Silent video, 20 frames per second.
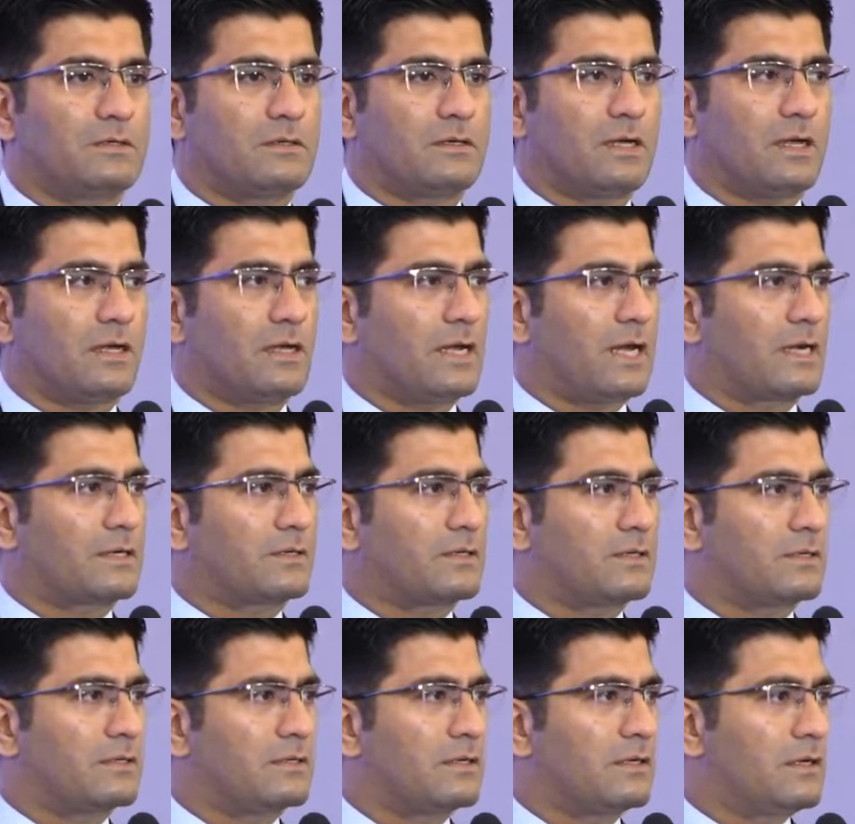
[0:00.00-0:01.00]

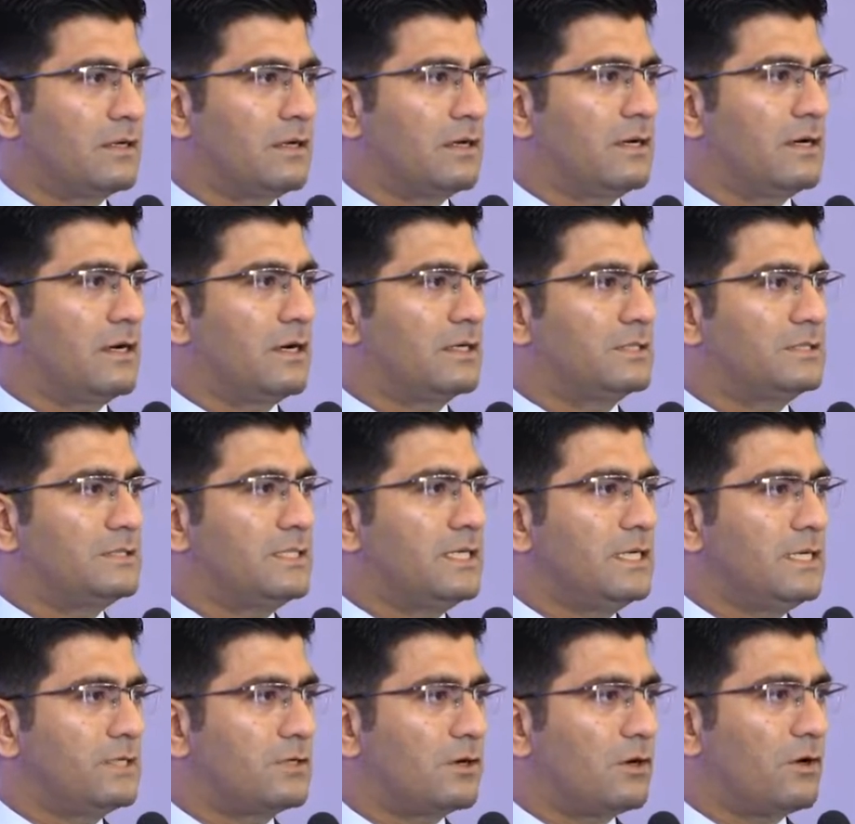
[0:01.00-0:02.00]
hectare
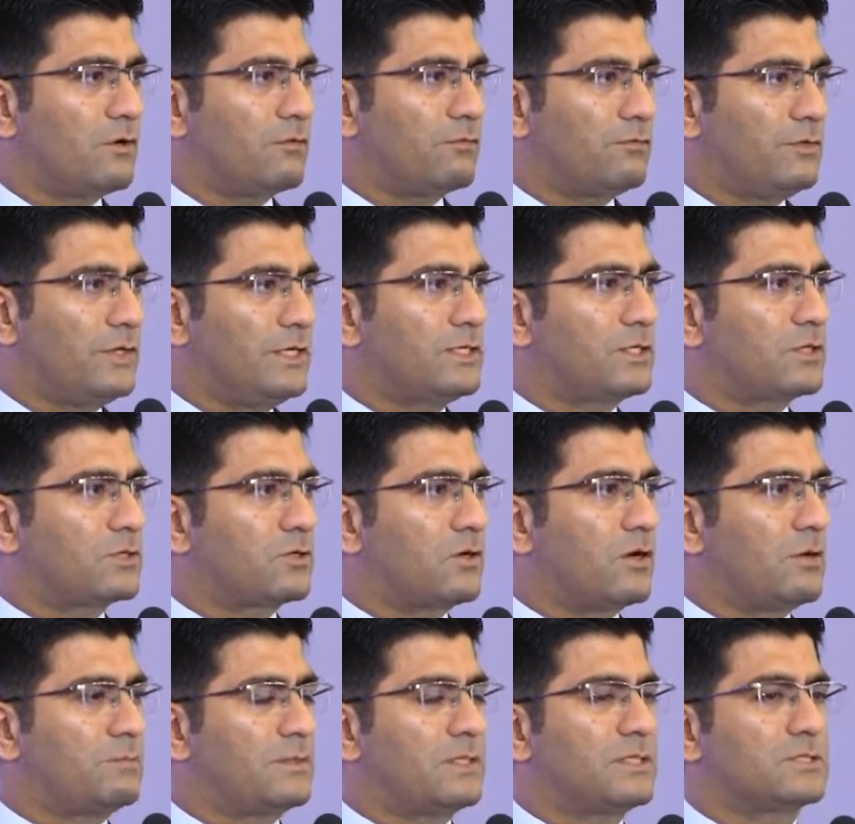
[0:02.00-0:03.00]
yield of wheat
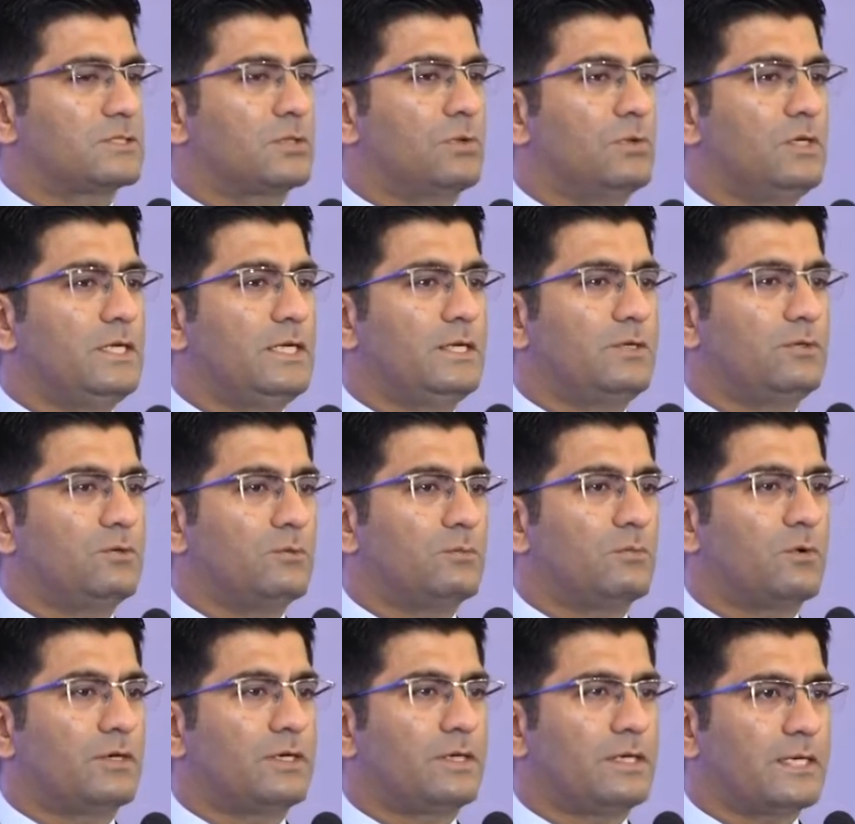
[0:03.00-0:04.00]
crop is only
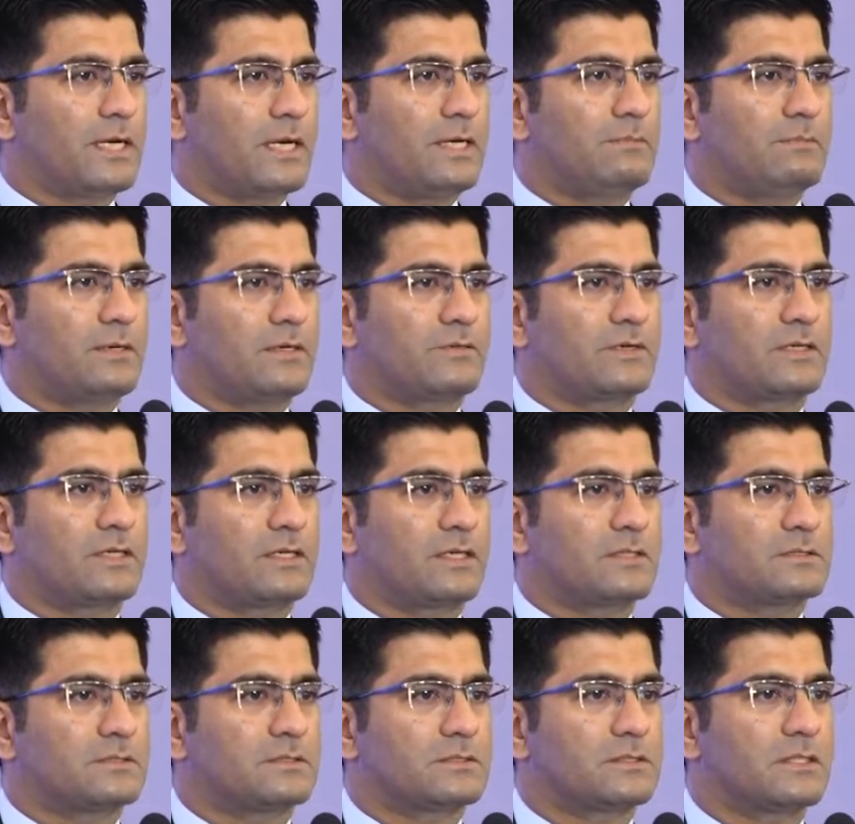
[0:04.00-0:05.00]
2.9 metric
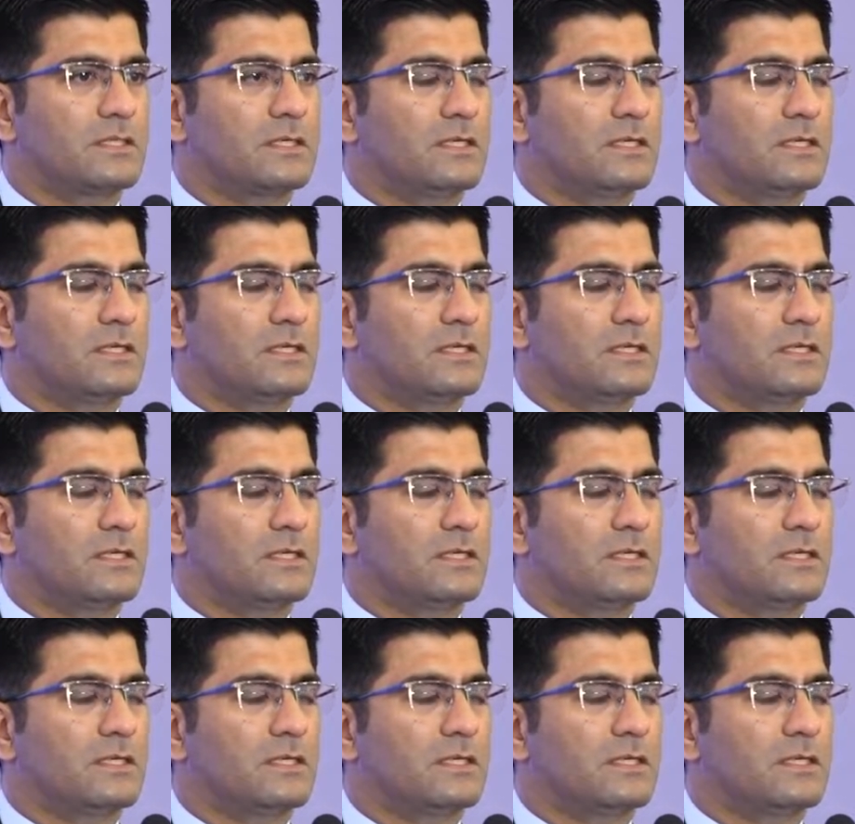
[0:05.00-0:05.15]
tons,